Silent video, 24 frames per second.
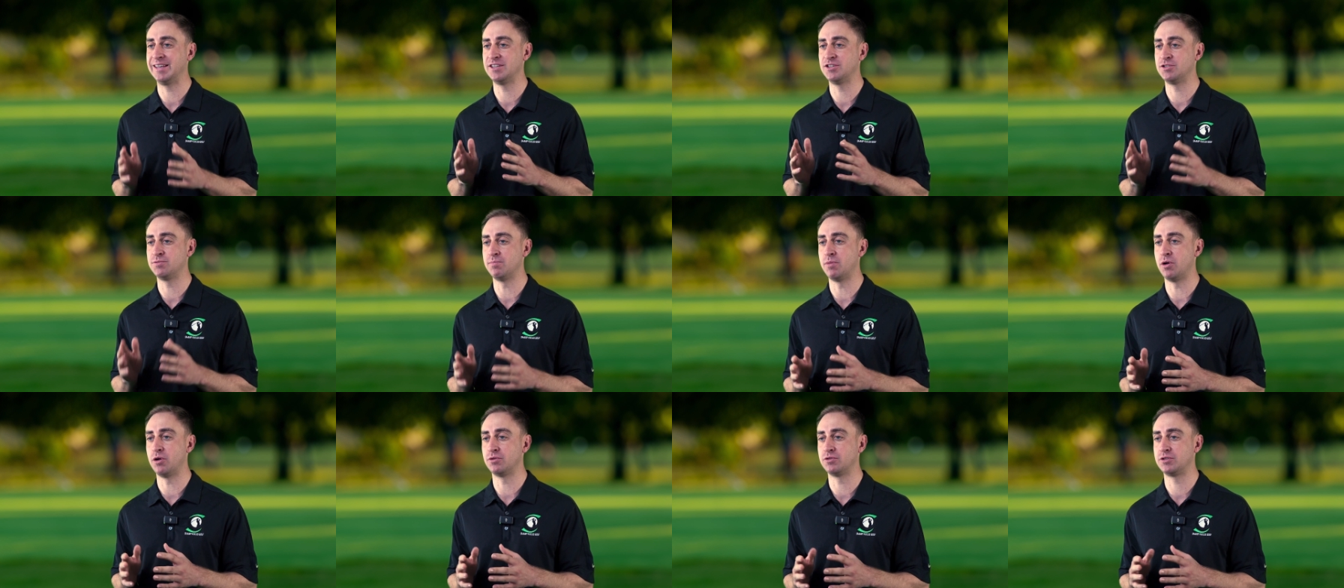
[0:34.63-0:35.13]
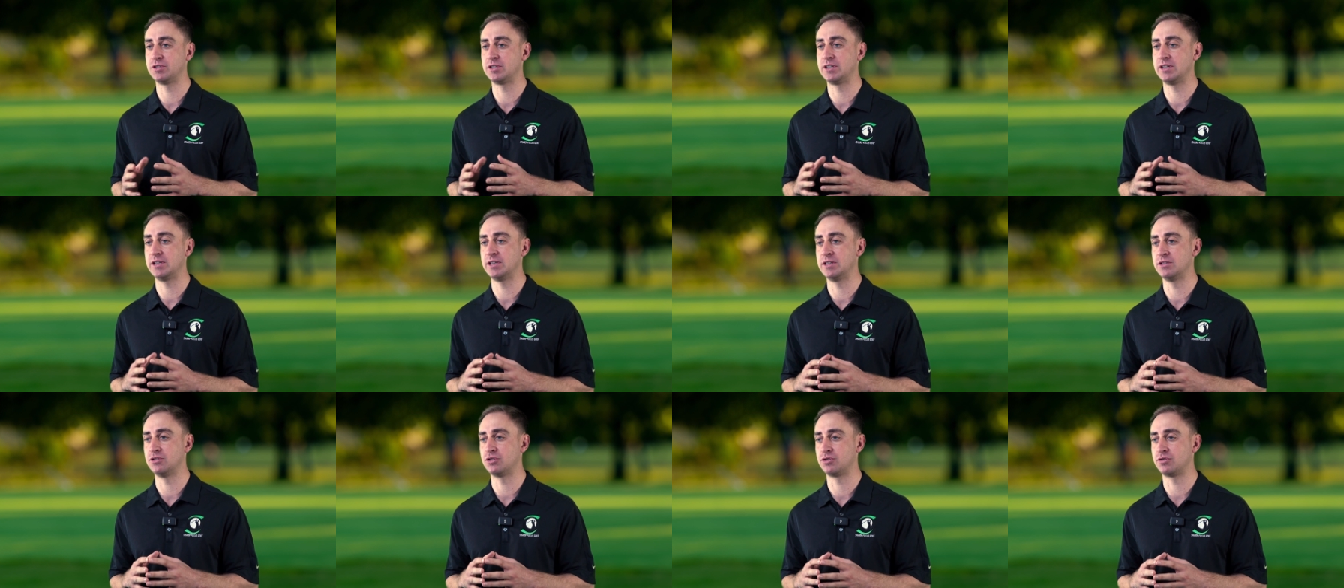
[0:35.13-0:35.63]
is most
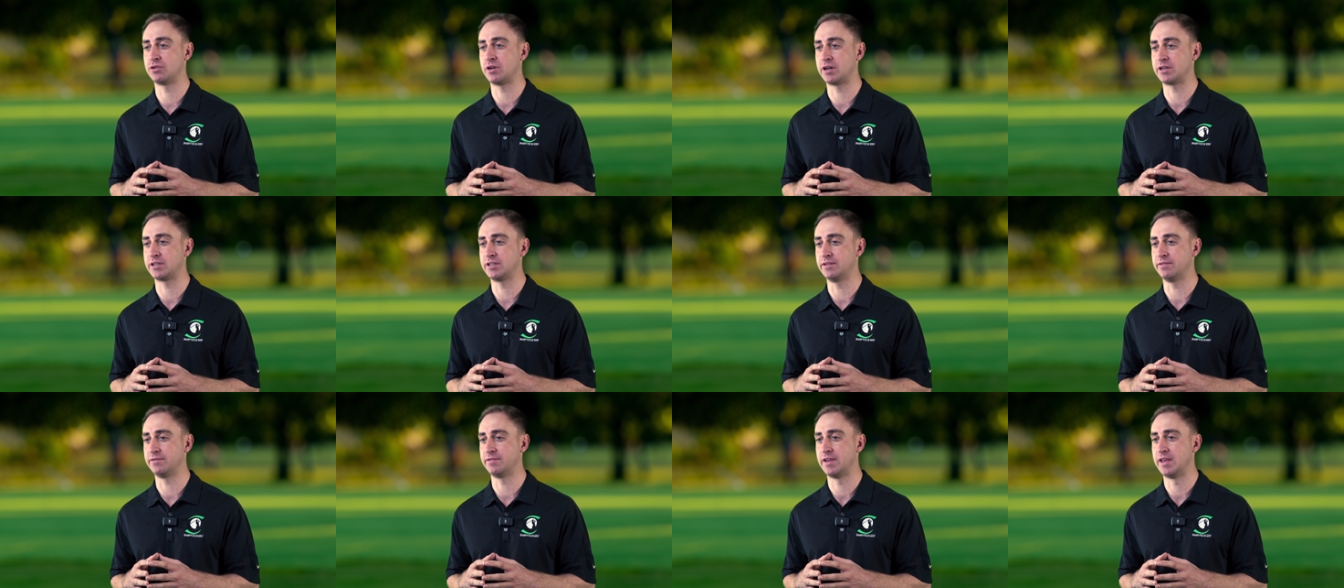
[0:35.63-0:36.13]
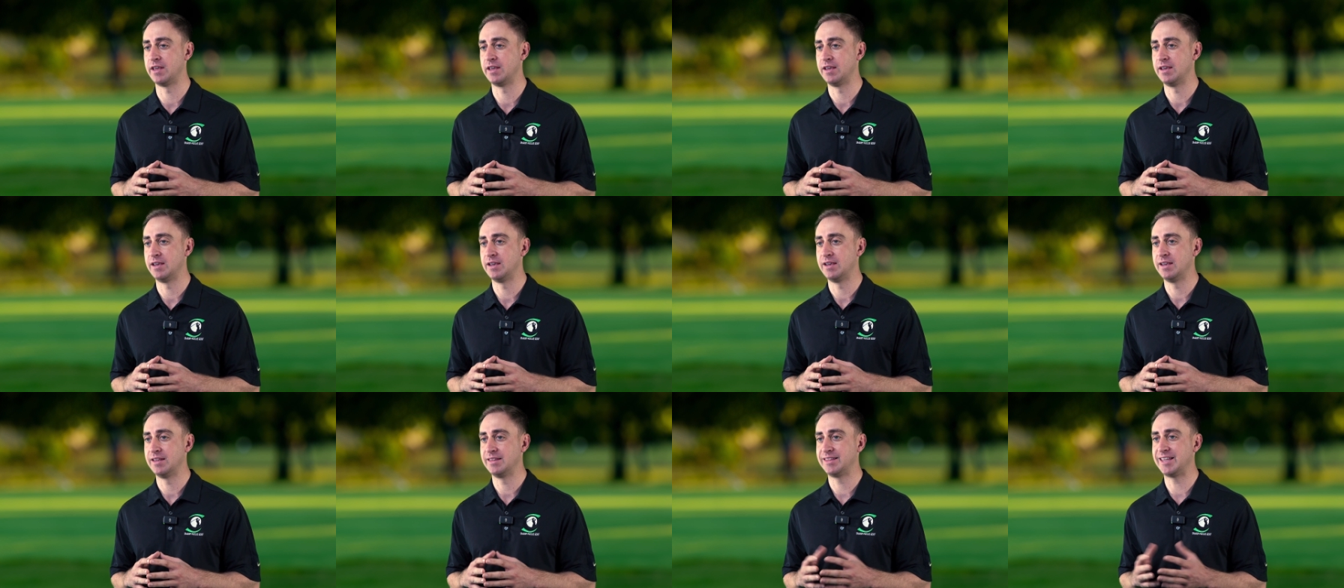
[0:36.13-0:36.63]
instructive.
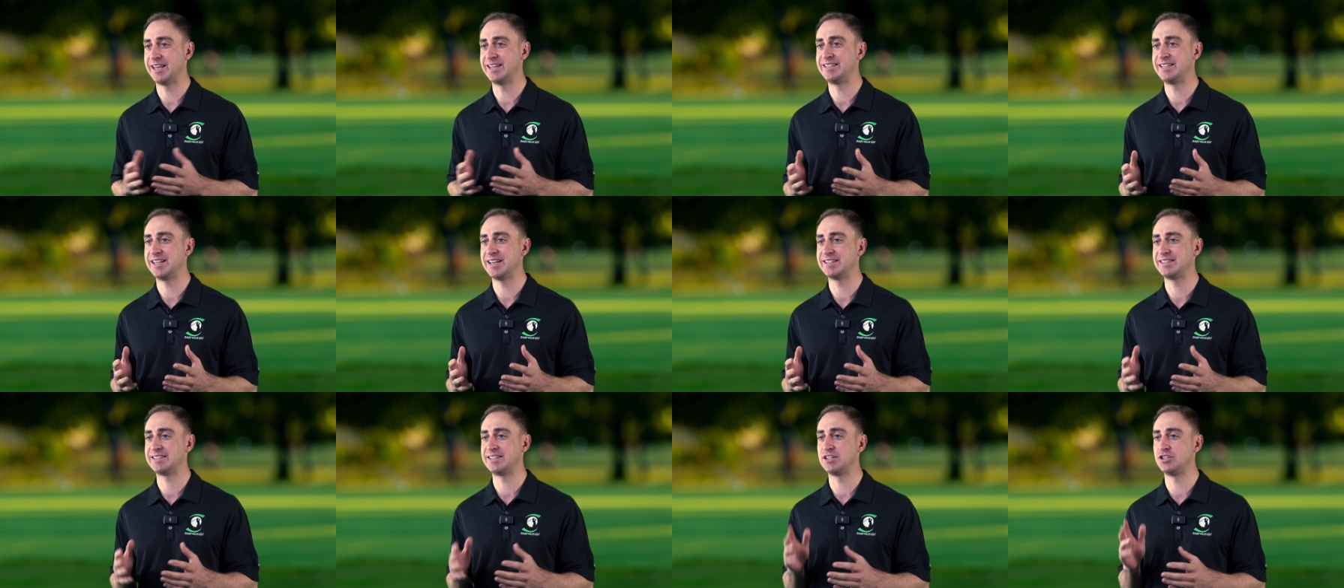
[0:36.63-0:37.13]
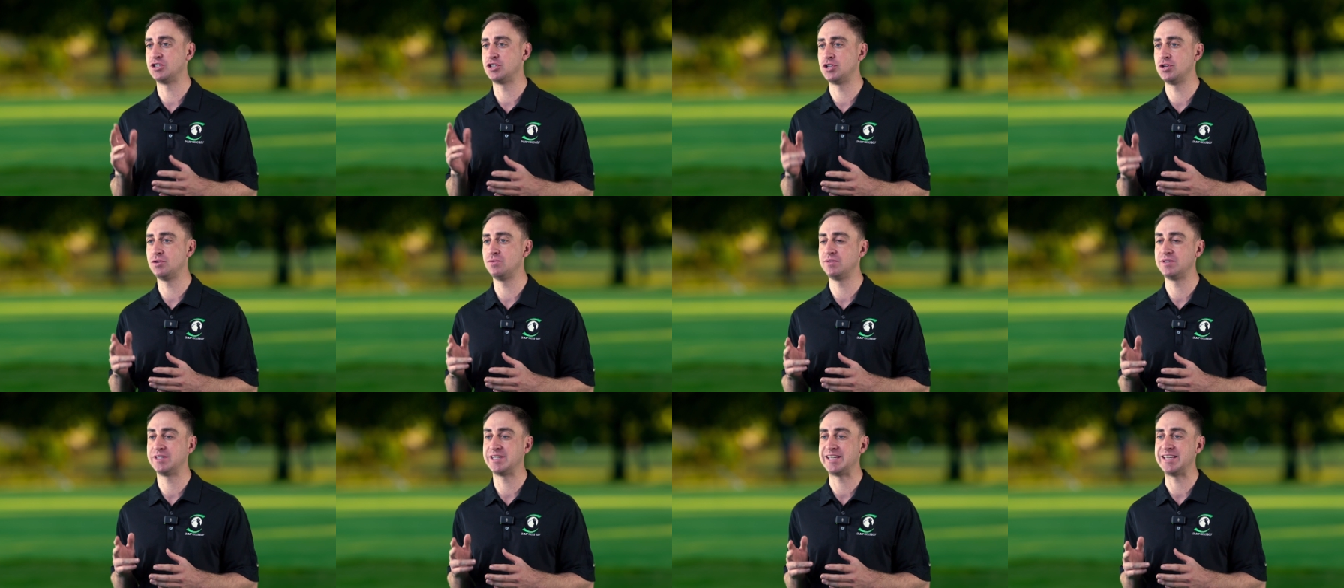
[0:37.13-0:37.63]
They tested
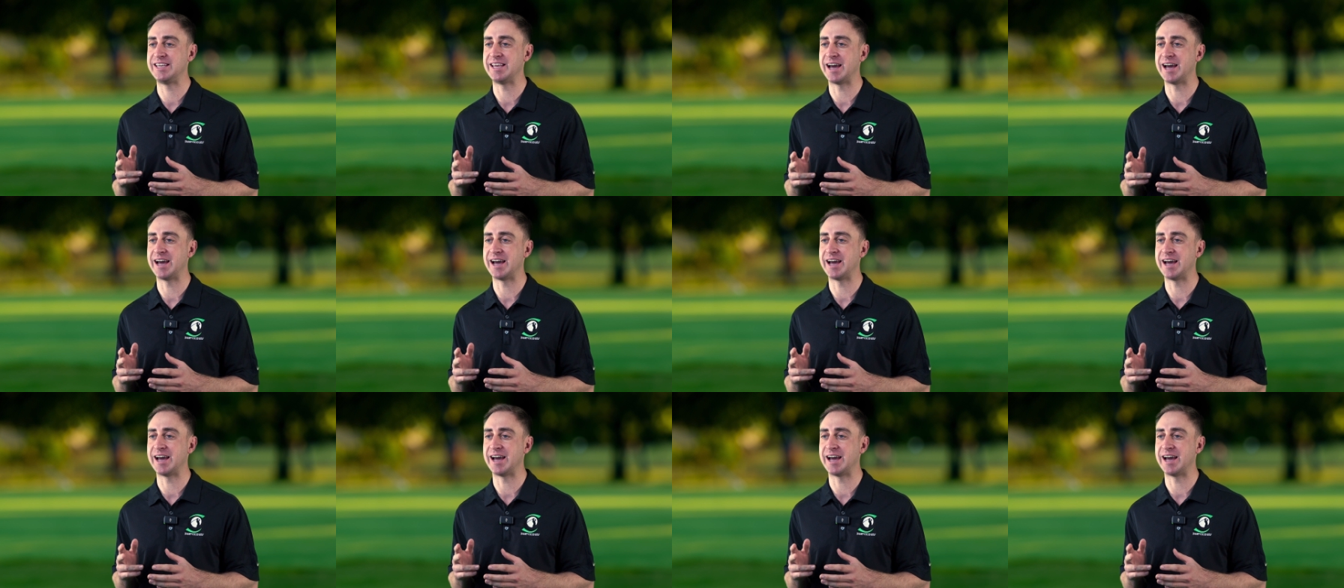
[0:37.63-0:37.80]
two tee